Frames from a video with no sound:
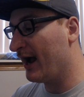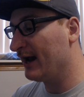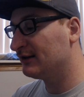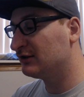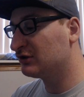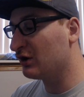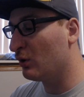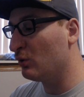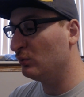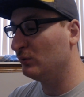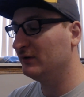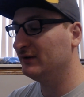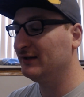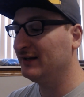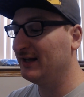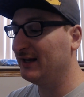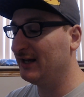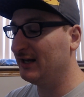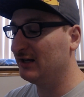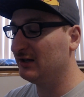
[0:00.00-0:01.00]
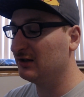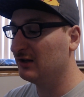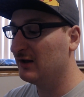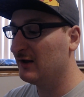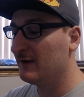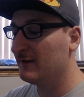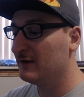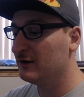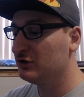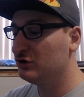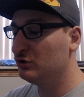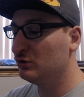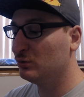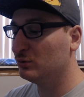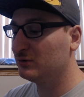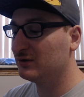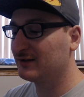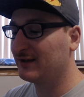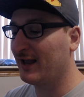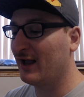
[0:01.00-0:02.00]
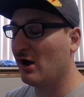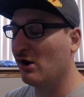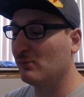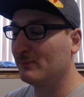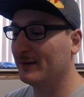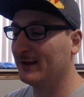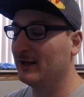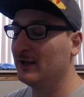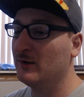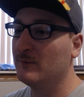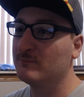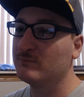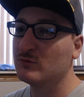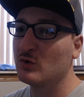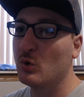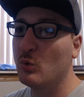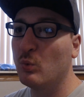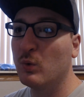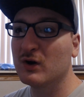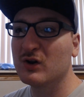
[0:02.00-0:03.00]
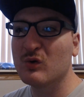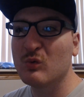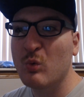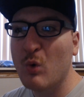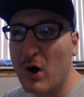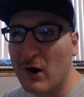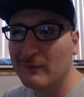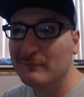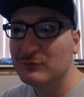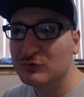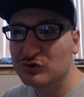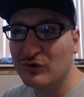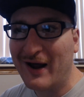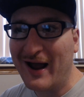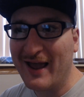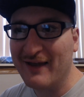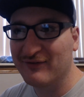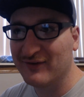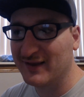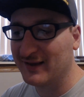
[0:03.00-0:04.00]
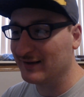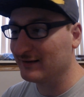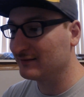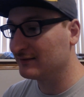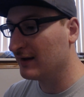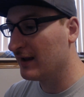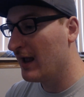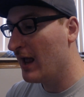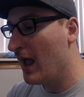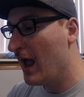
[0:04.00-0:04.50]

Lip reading: I don't need you to tell me what a warp drive is.